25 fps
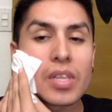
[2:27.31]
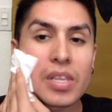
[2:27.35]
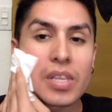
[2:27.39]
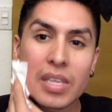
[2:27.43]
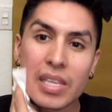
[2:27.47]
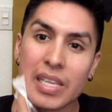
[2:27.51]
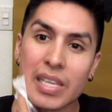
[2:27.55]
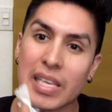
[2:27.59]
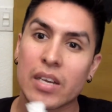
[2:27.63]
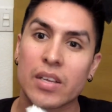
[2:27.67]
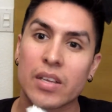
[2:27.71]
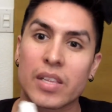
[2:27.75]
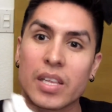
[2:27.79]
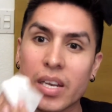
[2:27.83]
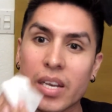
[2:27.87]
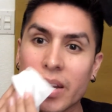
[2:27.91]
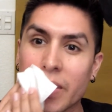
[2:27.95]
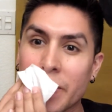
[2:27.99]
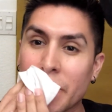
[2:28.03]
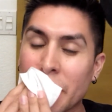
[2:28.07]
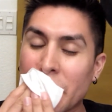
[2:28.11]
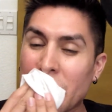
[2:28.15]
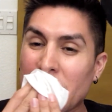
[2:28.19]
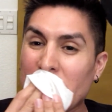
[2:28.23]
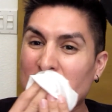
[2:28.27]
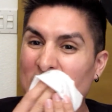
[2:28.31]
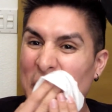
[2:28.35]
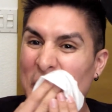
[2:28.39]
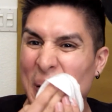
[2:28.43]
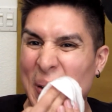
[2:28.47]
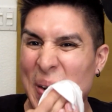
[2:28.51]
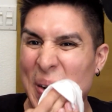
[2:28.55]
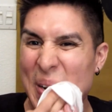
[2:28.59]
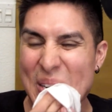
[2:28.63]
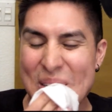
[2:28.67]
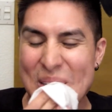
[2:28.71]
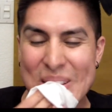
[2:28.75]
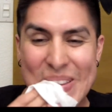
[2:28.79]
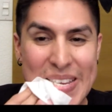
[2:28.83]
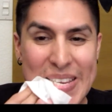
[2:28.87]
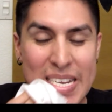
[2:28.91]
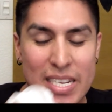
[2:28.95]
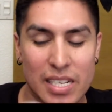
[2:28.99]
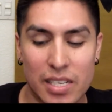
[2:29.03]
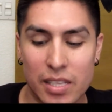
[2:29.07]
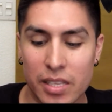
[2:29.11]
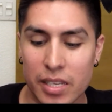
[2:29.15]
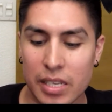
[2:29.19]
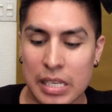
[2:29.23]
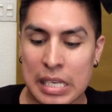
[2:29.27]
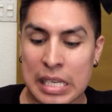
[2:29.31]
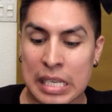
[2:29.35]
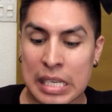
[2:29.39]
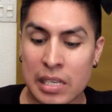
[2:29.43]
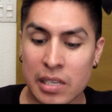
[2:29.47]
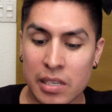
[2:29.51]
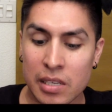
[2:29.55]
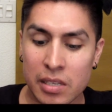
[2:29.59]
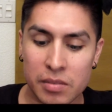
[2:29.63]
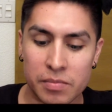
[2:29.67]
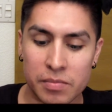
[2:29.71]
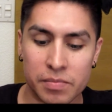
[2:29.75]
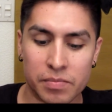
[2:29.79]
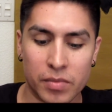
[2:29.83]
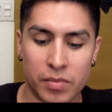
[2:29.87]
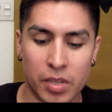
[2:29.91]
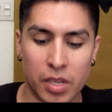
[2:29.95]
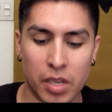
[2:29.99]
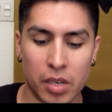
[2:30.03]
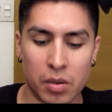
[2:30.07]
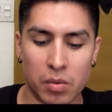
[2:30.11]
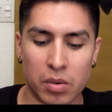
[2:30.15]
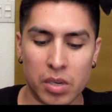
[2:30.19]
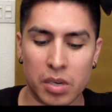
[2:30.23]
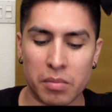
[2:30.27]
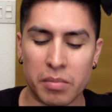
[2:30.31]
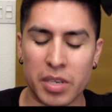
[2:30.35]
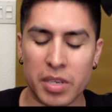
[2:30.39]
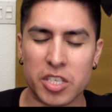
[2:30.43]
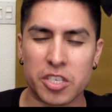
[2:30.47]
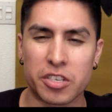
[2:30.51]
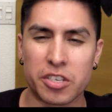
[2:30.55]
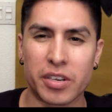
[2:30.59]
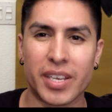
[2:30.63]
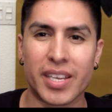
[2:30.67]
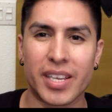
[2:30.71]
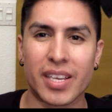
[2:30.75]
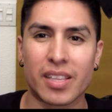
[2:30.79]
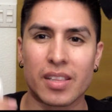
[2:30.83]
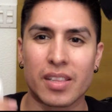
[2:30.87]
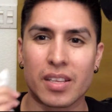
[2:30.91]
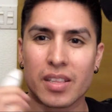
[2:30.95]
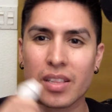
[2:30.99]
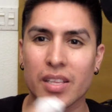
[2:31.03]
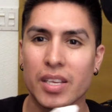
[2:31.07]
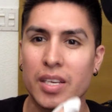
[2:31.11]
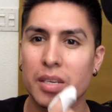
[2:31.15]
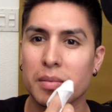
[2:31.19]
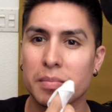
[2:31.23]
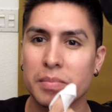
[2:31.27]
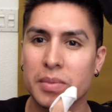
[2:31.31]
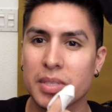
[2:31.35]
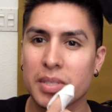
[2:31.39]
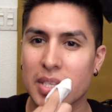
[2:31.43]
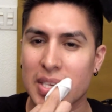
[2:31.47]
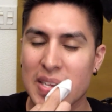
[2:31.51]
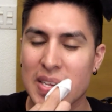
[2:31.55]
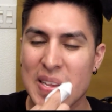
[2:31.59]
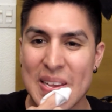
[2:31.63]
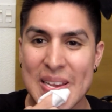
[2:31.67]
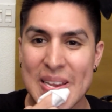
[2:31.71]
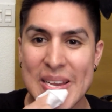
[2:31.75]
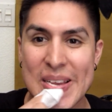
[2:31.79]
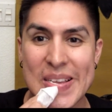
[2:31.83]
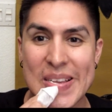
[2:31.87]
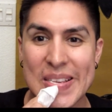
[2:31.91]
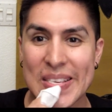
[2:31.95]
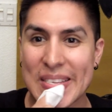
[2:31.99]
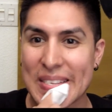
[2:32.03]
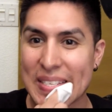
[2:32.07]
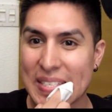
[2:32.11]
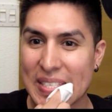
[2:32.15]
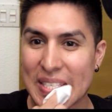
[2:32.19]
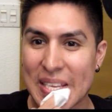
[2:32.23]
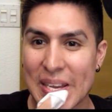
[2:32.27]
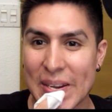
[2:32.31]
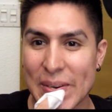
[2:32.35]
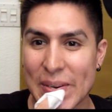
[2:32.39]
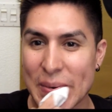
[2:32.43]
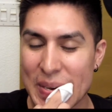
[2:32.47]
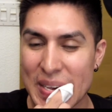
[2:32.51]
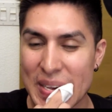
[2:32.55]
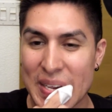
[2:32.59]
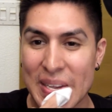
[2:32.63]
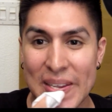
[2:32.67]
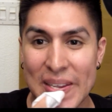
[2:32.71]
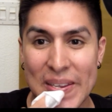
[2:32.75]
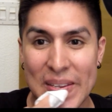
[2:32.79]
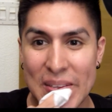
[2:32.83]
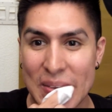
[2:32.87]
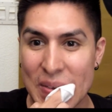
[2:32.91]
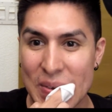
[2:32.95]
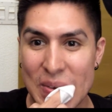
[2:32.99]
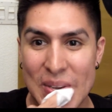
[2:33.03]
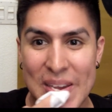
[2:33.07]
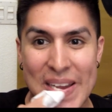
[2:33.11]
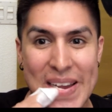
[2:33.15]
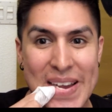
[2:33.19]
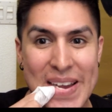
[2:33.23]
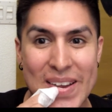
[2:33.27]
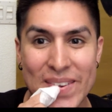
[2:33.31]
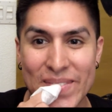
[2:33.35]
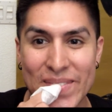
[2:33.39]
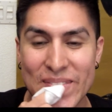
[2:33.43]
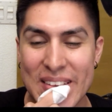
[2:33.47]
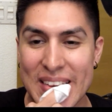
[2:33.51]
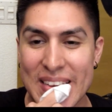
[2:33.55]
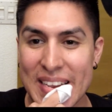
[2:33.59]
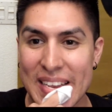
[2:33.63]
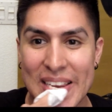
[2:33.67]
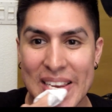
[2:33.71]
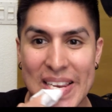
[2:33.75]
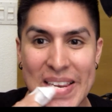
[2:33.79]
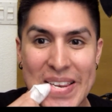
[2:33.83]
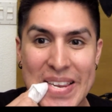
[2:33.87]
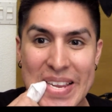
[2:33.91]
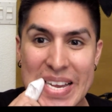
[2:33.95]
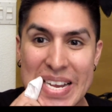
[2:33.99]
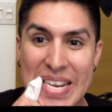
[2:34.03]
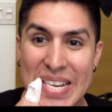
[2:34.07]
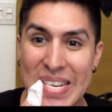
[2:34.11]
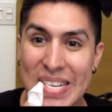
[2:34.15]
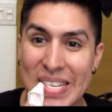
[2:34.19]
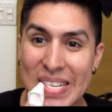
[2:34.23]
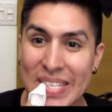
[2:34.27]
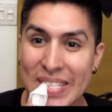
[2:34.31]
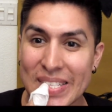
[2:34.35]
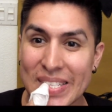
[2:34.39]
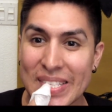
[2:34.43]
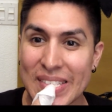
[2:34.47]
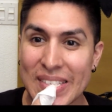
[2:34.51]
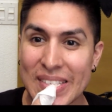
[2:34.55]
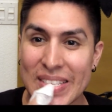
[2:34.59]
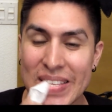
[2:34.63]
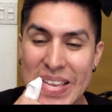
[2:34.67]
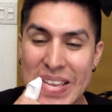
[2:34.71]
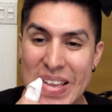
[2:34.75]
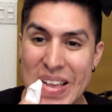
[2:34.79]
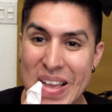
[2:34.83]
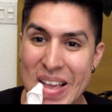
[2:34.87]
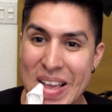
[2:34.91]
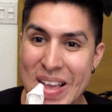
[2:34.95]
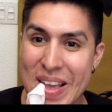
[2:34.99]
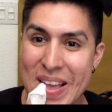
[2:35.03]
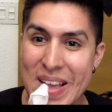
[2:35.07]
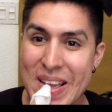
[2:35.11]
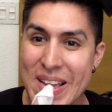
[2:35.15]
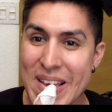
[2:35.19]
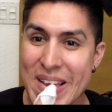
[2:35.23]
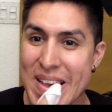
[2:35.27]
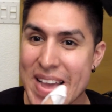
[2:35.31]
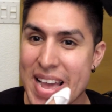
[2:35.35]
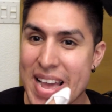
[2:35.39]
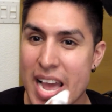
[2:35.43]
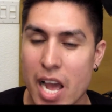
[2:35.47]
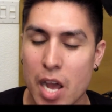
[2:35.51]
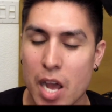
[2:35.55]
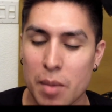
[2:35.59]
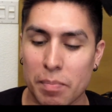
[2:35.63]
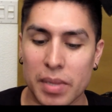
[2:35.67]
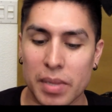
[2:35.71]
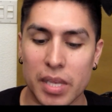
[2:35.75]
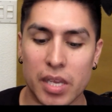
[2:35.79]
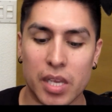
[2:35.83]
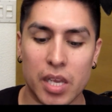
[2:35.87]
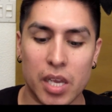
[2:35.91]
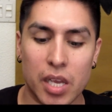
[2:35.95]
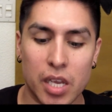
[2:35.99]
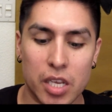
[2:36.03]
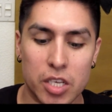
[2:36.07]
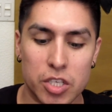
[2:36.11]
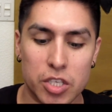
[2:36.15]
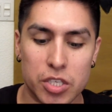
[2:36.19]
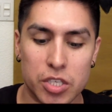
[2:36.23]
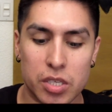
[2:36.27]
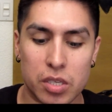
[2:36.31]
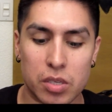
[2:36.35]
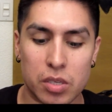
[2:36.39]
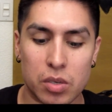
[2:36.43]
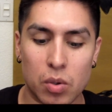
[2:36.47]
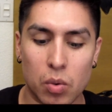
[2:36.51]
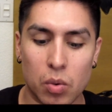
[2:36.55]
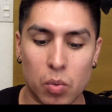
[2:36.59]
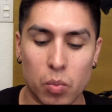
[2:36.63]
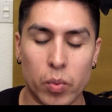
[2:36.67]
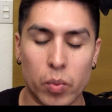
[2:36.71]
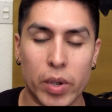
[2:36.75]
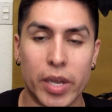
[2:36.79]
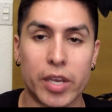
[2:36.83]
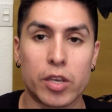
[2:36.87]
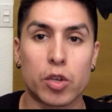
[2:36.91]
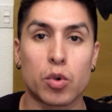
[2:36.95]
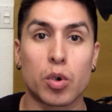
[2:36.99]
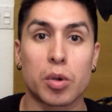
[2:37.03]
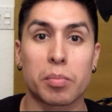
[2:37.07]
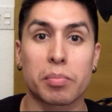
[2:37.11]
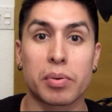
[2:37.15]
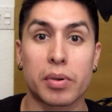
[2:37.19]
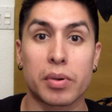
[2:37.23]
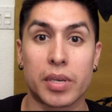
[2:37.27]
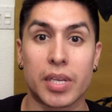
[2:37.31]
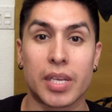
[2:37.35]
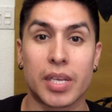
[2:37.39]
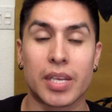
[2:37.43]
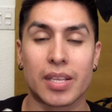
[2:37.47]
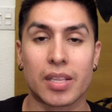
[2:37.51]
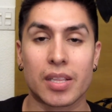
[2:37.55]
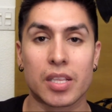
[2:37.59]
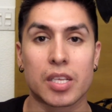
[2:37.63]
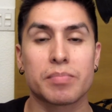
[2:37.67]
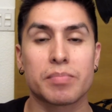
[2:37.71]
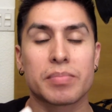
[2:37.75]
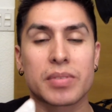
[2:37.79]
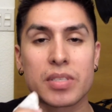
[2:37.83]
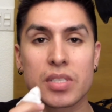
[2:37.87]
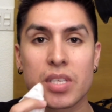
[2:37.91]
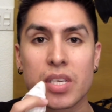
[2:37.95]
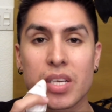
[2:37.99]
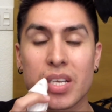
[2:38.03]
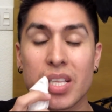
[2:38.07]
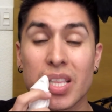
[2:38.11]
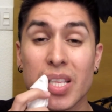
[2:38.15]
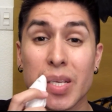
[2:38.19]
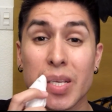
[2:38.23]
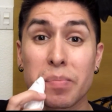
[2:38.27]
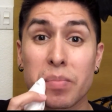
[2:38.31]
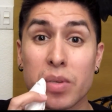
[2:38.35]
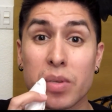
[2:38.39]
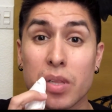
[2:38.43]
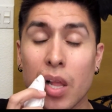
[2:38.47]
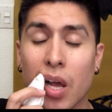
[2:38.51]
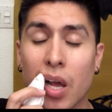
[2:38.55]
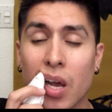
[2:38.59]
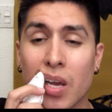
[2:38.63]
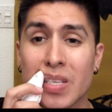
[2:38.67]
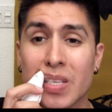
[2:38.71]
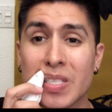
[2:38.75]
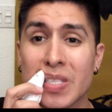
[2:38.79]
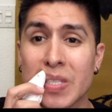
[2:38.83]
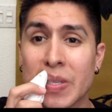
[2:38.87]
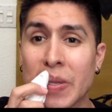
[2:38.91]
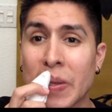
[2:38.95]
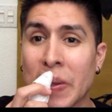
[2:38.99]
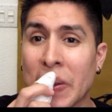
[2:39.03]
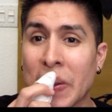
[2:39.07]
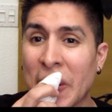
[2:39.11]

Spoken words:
Now that I'm done cleaning, I want to make sure I get the lips. Just that way you have a nice application when you're putting lipstick, lip gloss.